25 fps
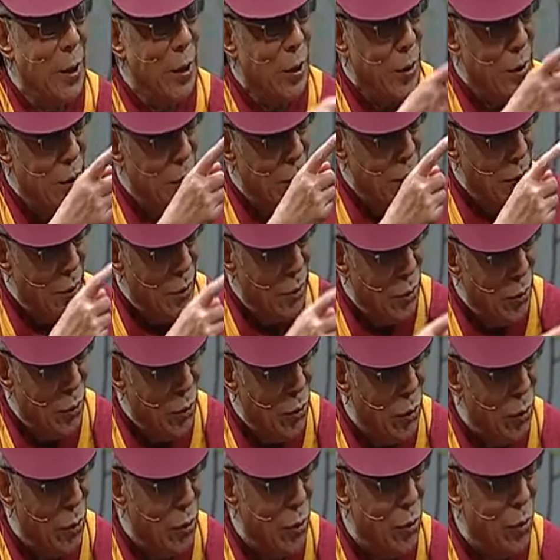uh,
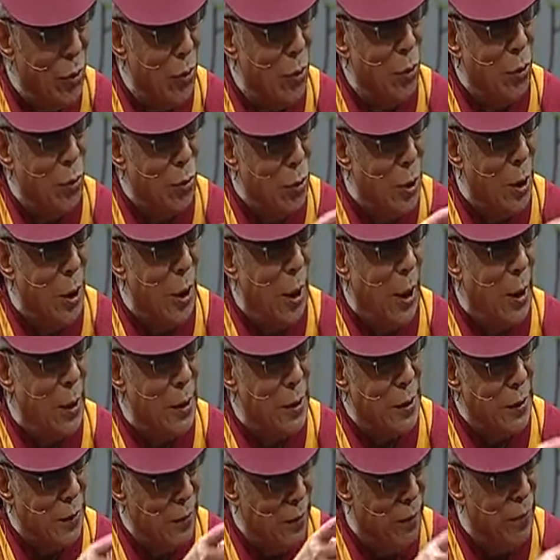
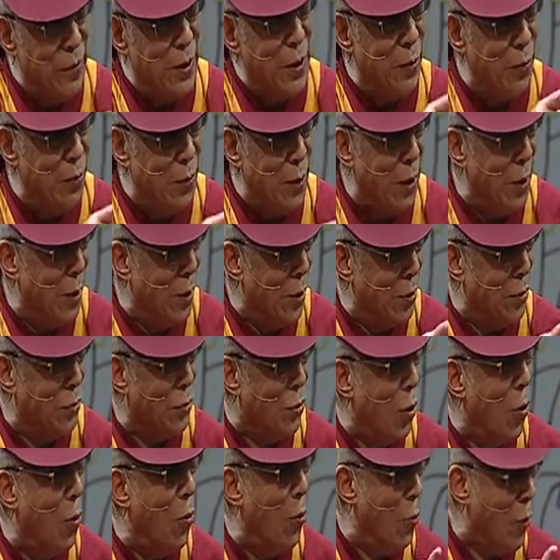utilized free will
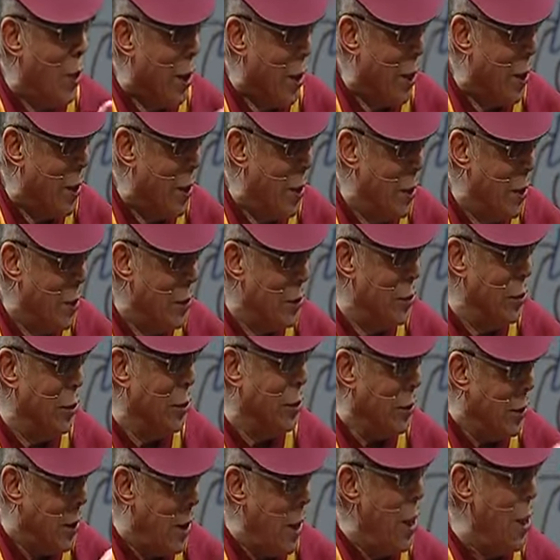wrong way. So
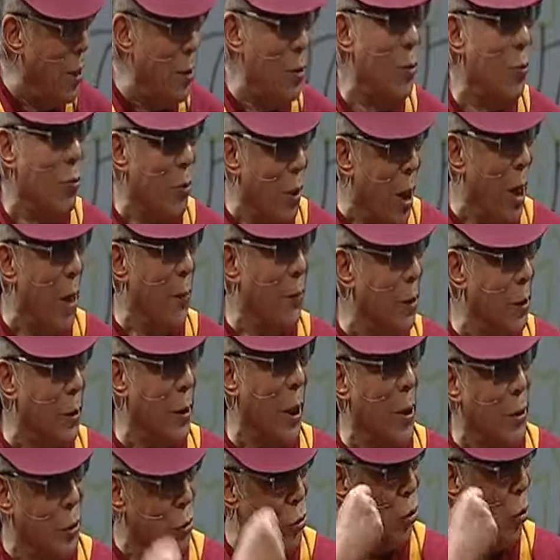that we have the
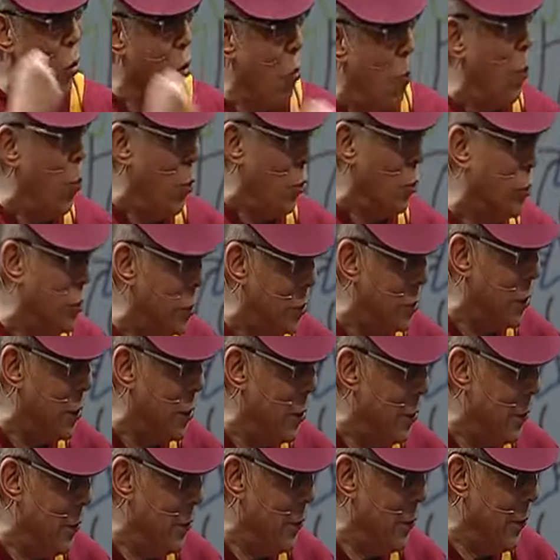right to oppose.
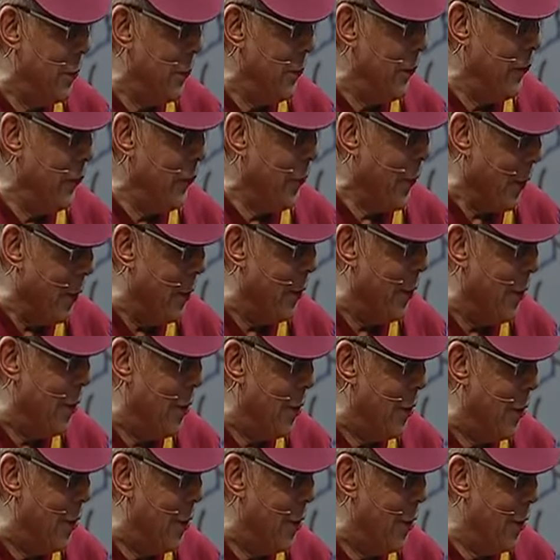Mm.
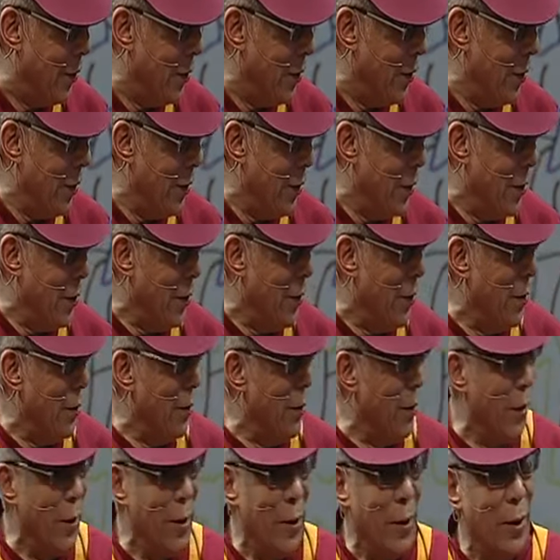
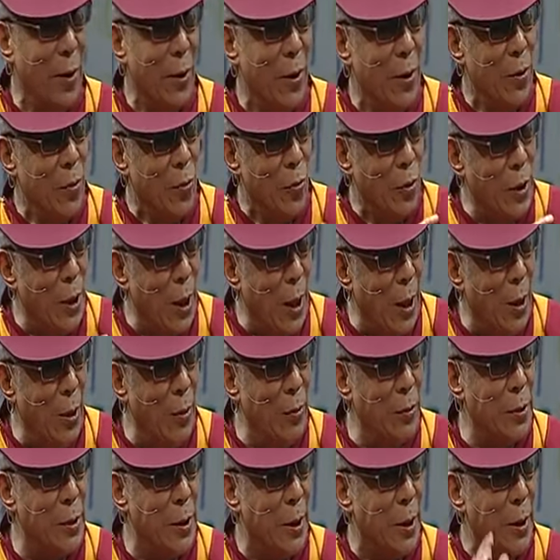Uh,
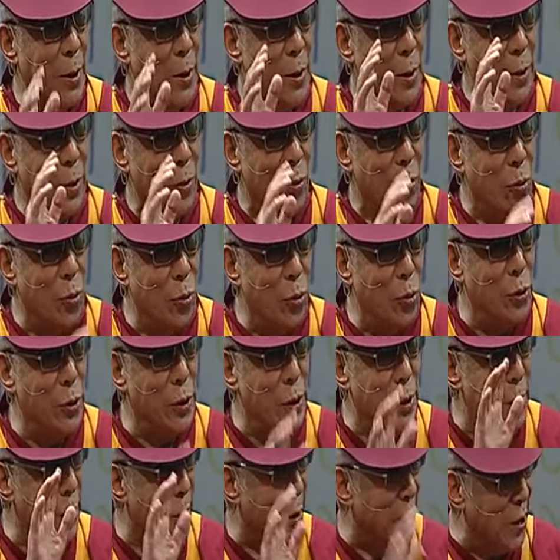without
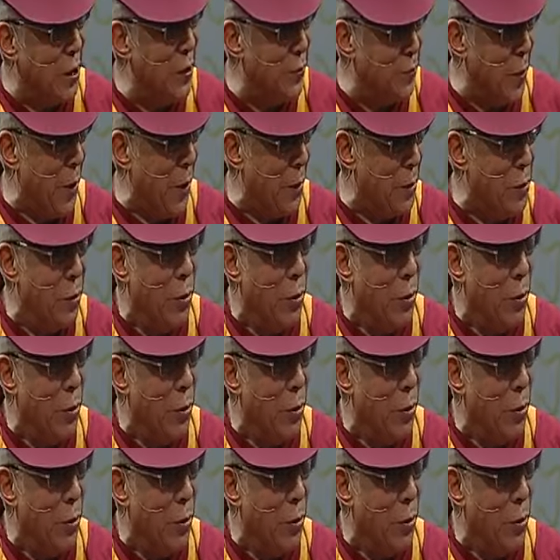losing respect